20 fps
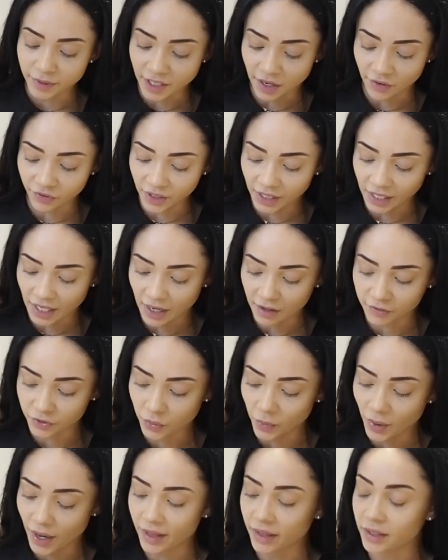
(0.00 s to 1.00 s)
definitely gonna have to
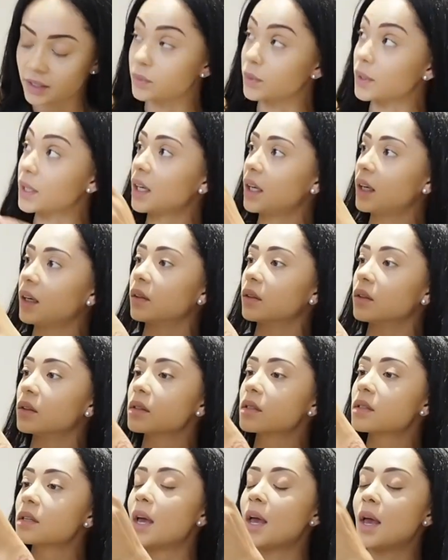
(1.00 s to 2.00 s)
wear these with
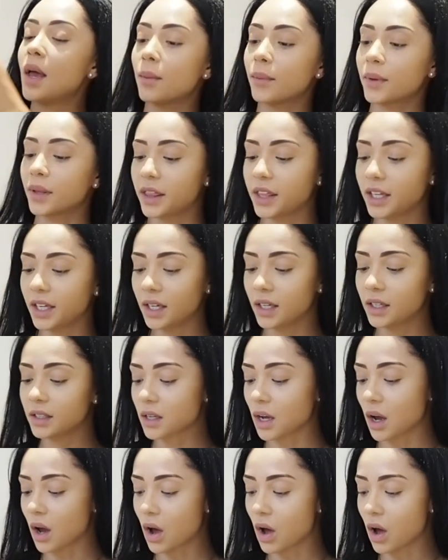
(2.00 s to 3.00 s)
heels. But these
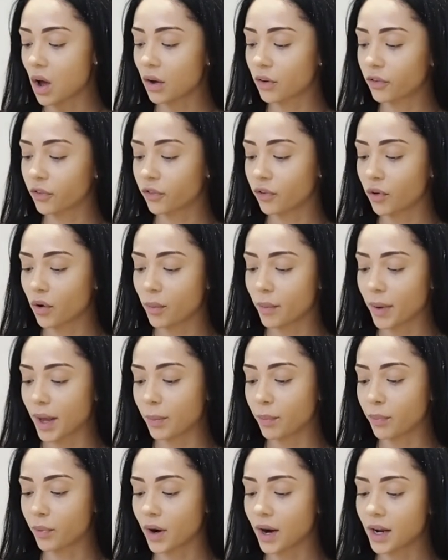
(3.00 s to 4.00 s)
are from a
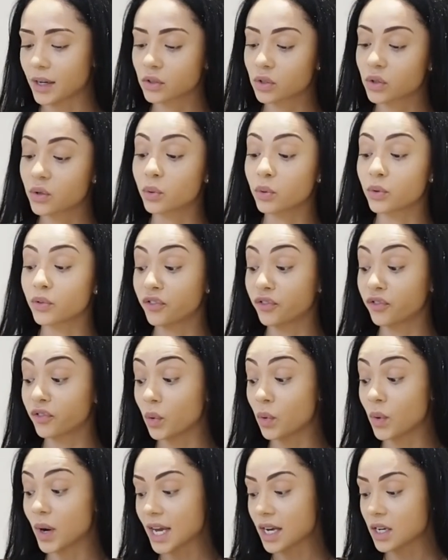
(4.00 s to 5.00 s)
brand called
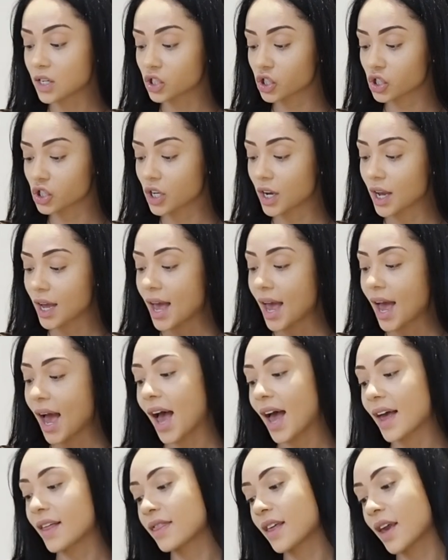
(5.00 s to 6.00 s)
Foolish,
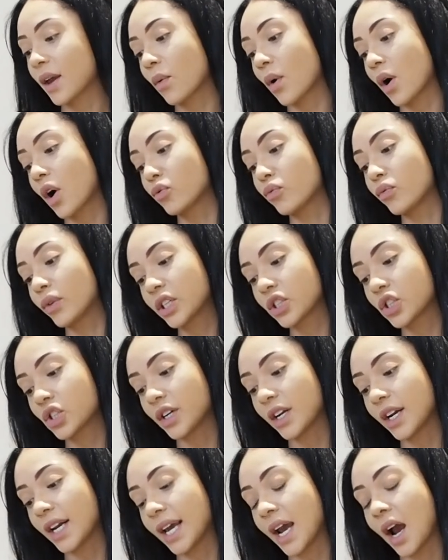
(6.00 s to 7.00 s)
and they were
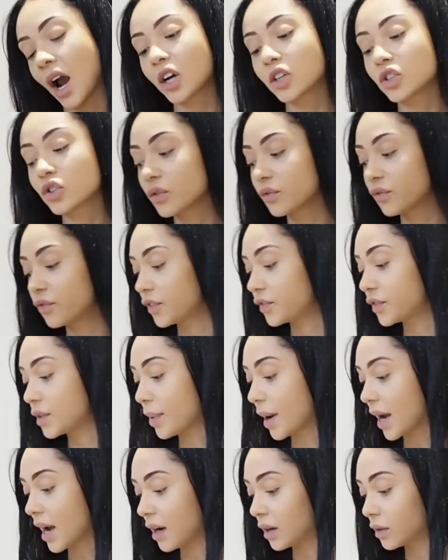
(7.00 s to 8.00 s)
originally
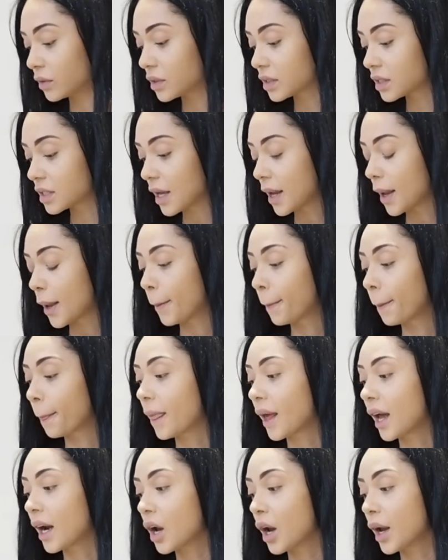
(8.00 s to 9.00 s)
£150,
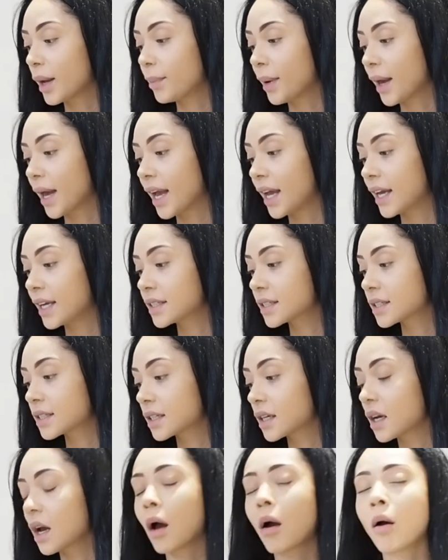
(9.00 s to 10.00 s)
and I
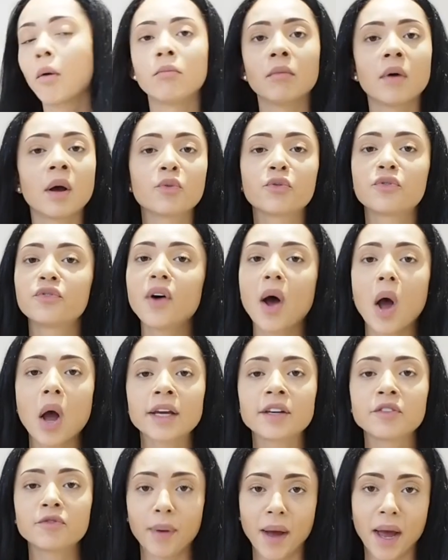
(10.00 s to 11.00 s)
paid
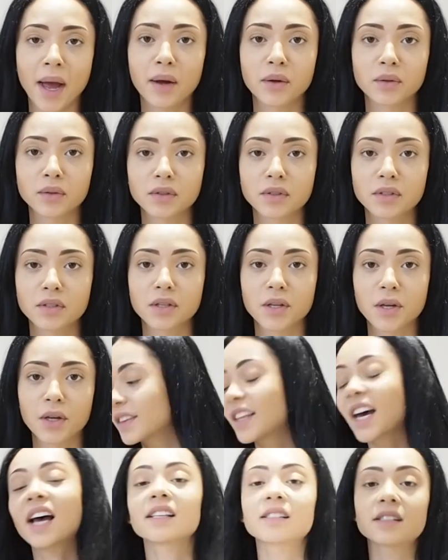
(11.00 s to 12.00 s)
£5.
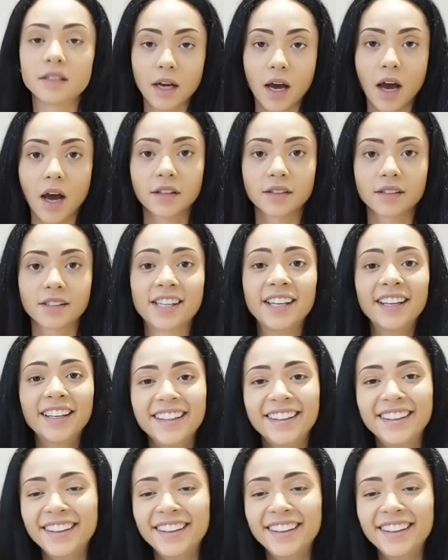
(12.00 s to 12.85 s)
That's nuts.